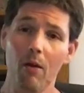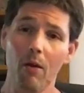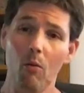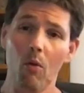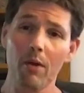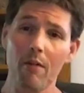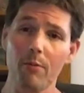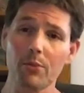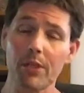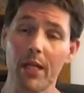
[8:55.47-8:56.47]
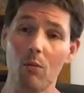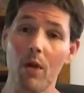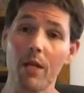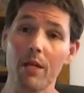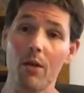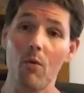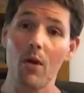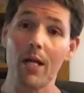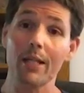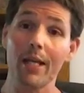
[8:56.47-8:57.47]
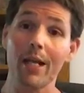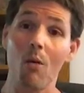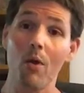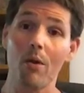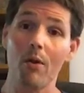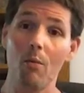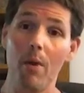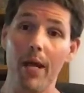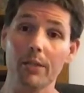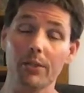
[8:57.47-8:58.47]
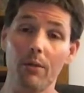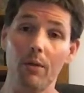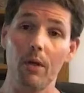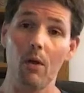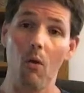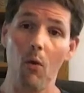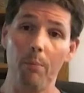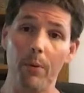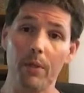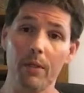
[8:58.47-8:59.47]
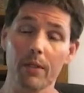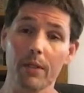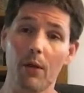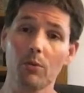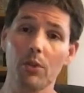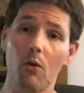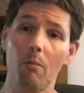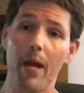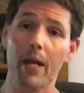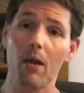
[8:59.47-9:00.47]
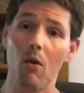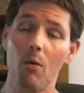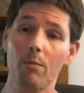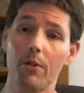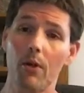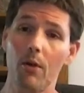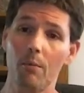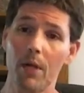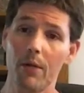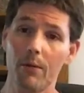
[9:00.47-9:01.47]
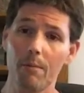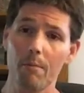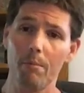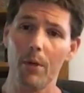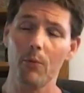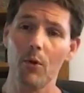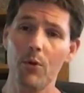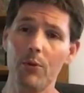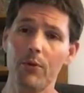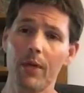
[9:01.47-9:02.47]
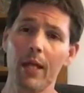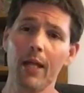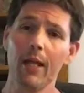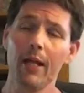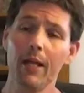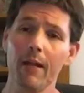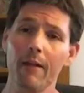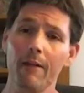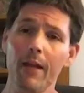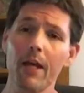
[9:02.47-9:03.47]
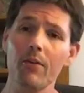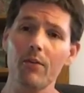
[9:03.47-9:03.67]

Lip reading: one of them said, well, you know what? I think I will go back. So Orpah goes on back home to her mother. But Ruth, the other